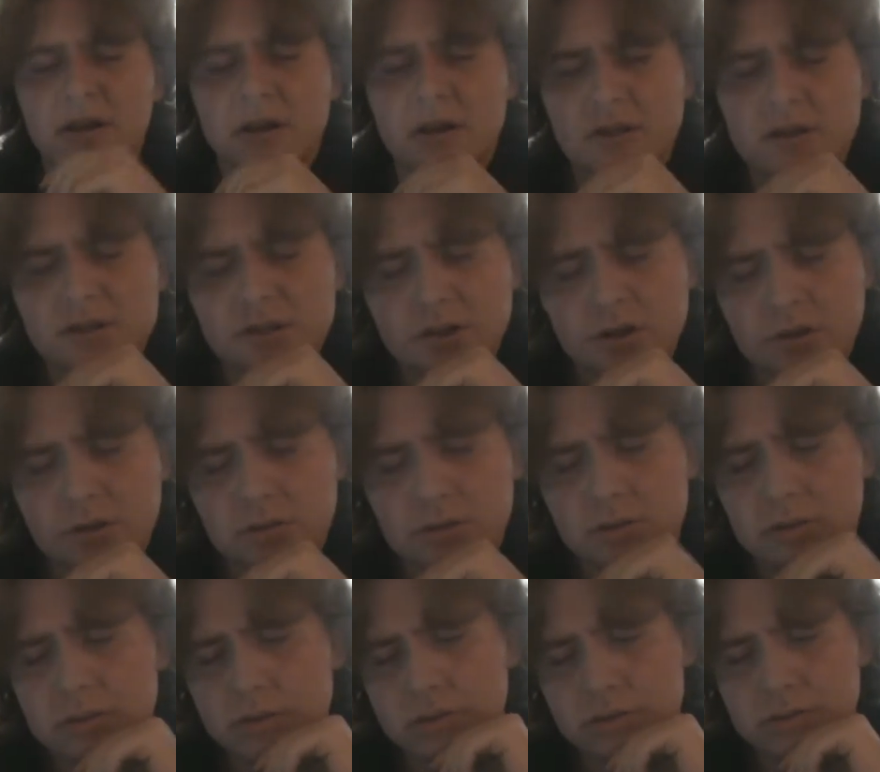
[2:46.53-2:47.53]
So,
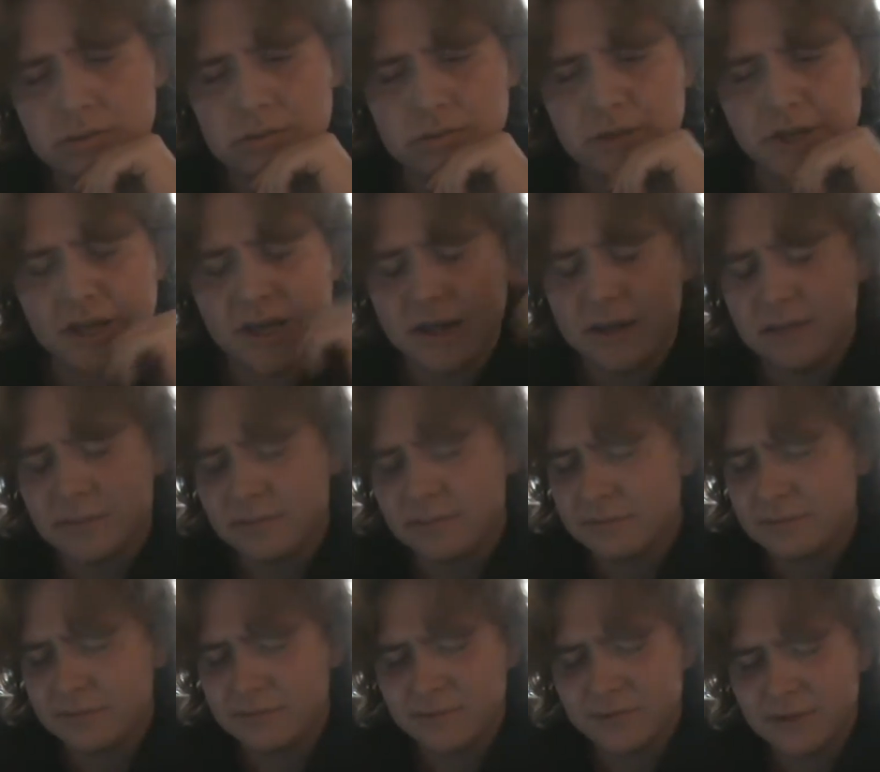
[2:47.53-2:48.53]
yeah,
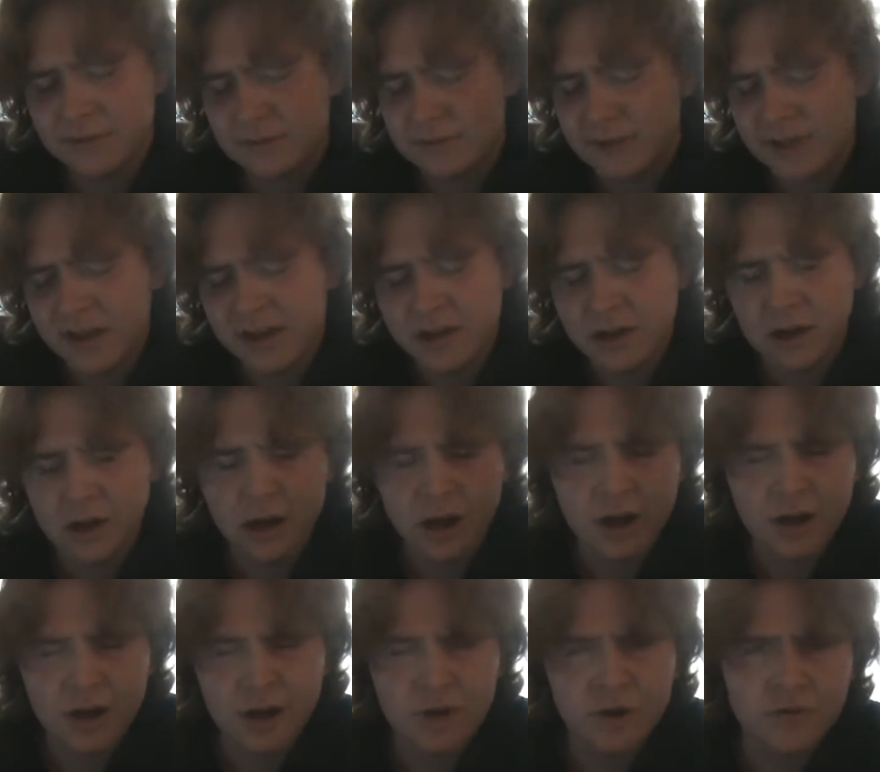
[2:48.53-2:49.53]
you know, getting a
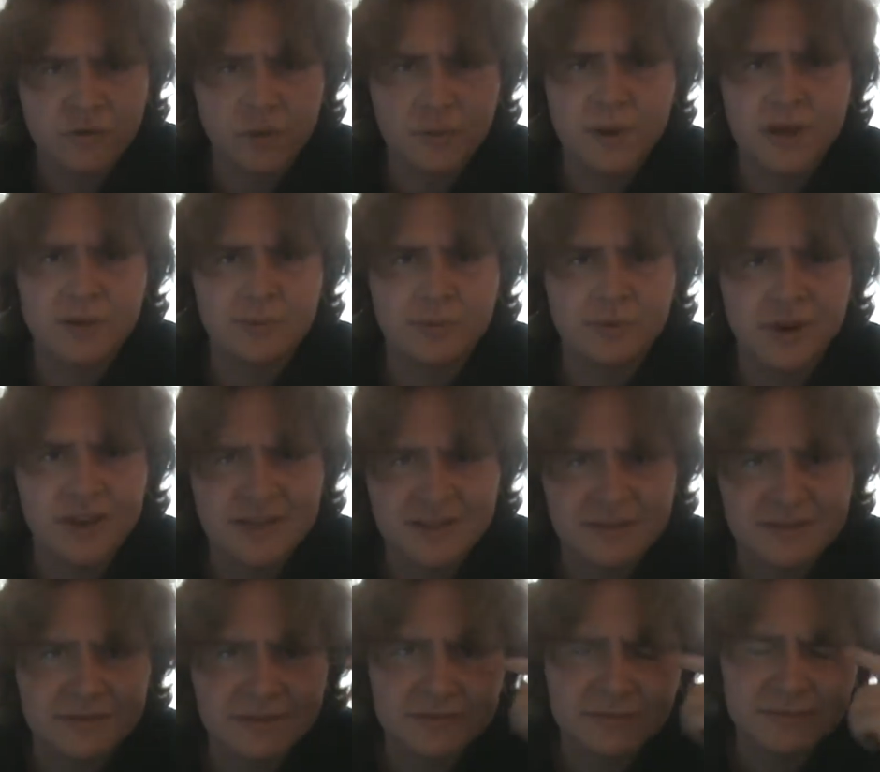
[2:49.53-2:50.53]
hard on over being
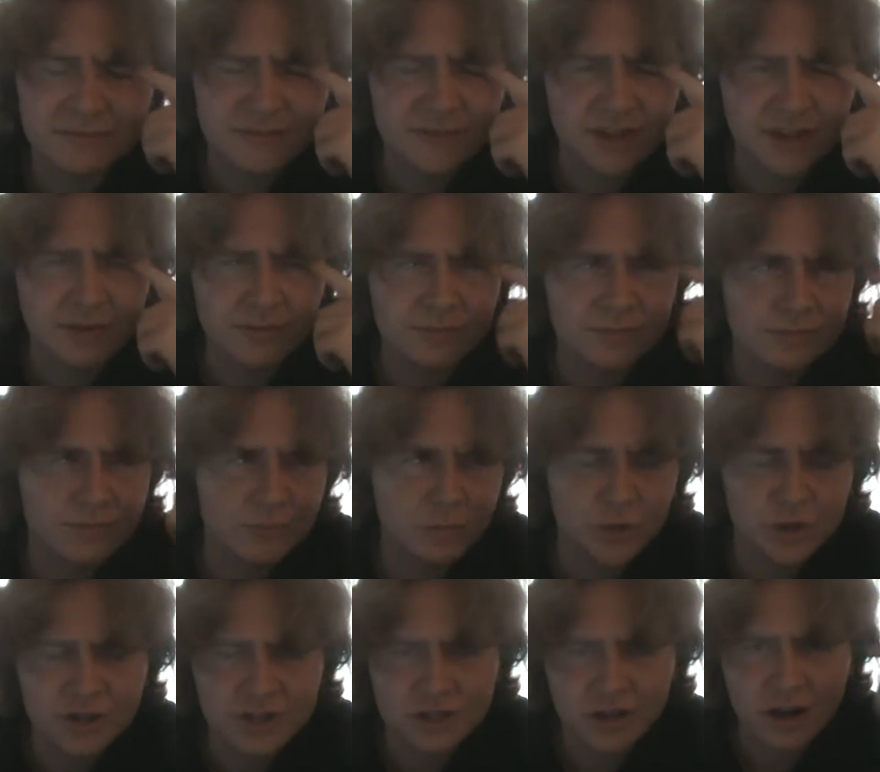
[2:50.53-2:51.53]
present at a
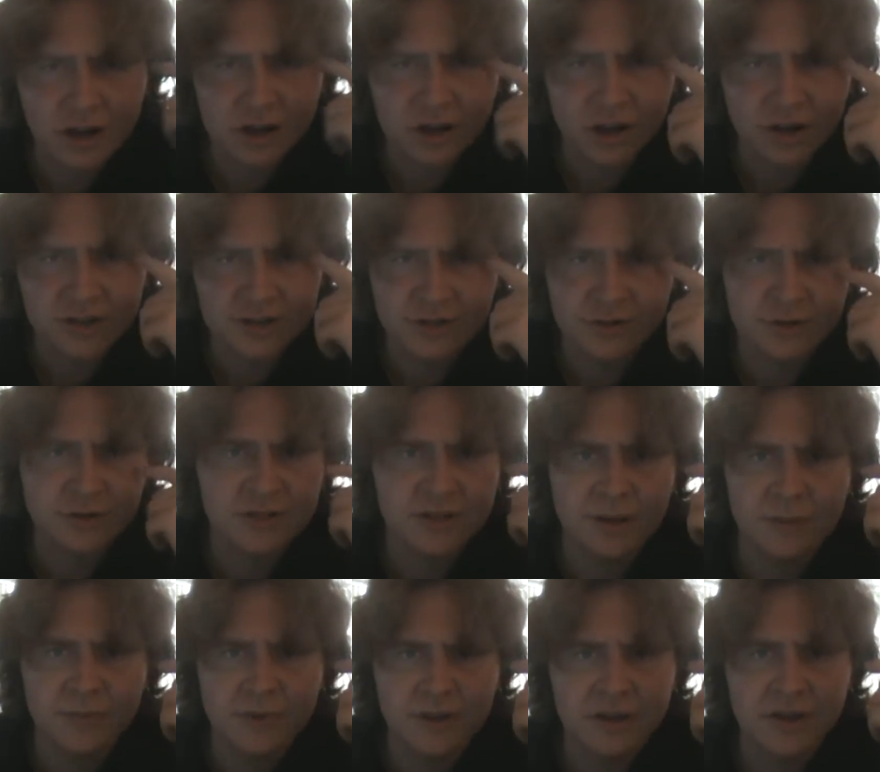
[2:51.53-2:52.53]
Woodstock concert or
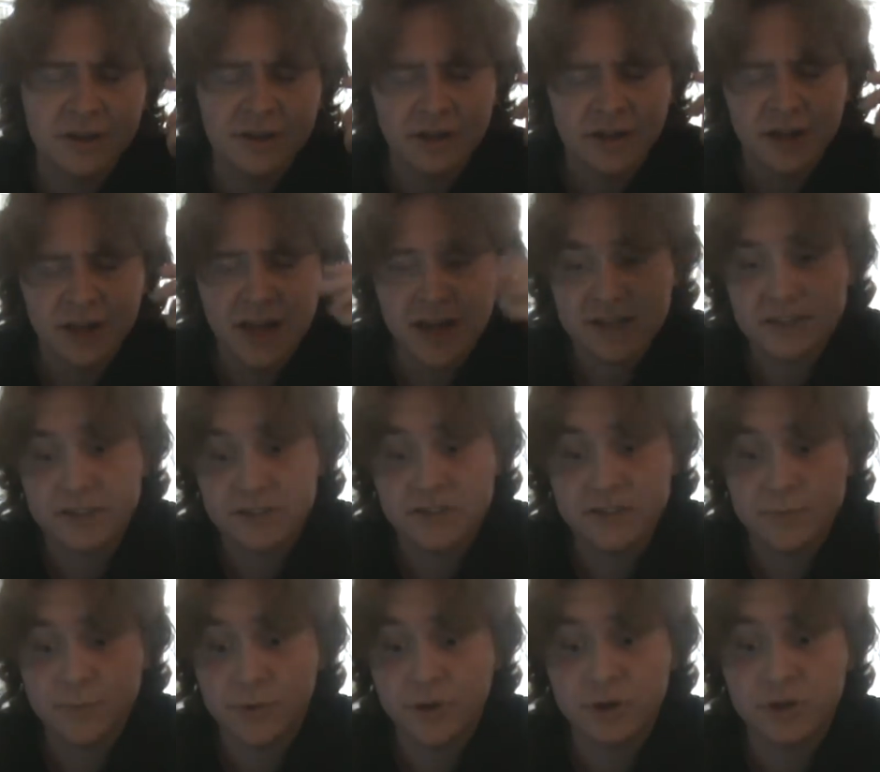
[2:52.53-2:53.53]
something has this
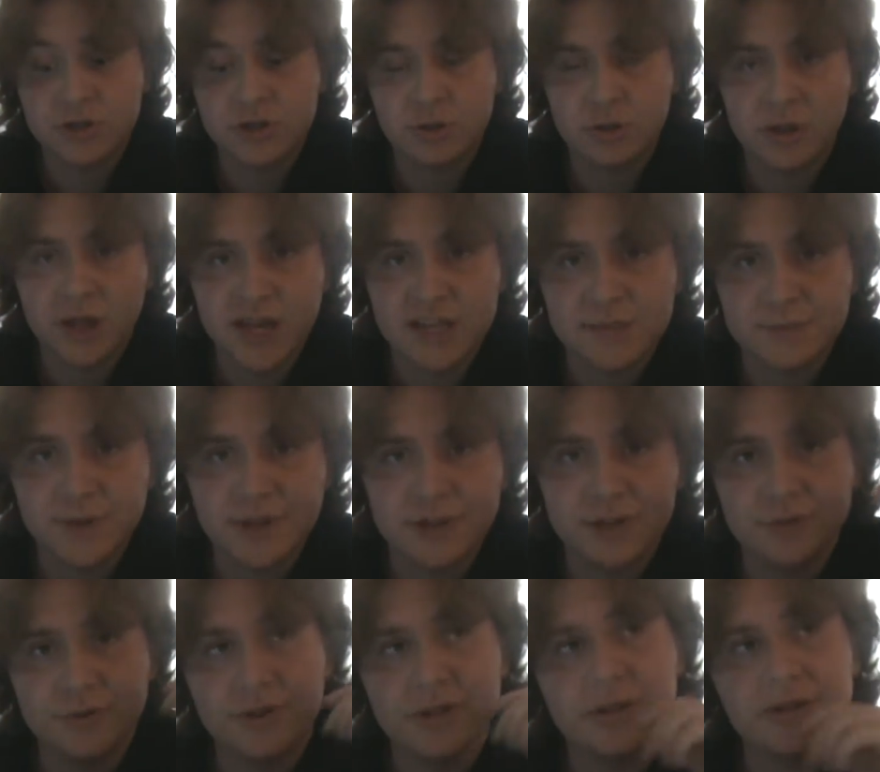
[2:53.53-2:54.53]
spiritual aspect
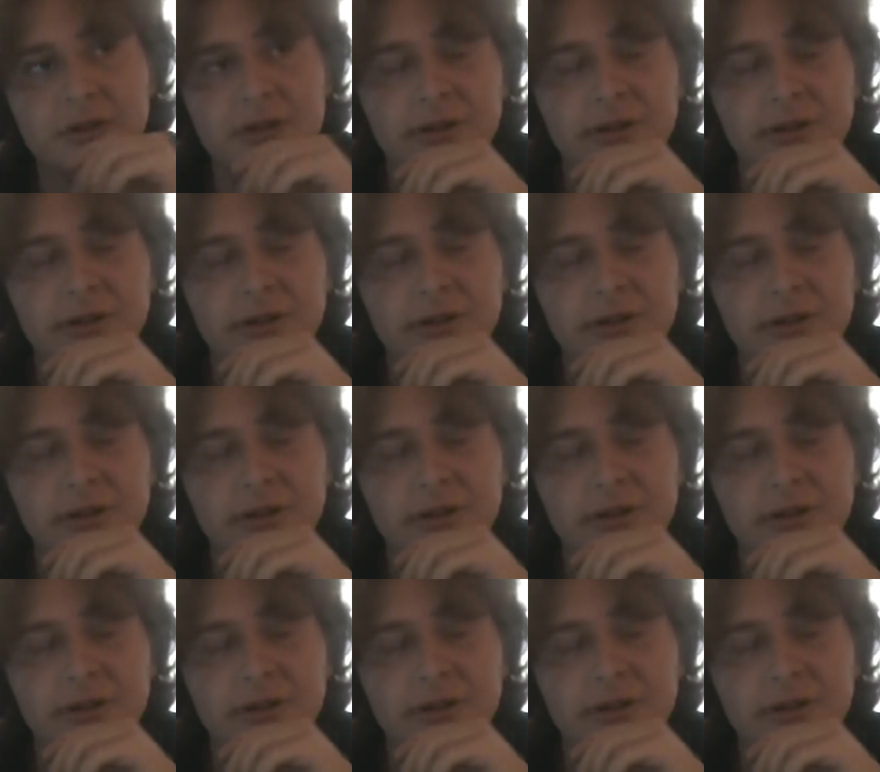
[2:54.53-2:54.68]
to it.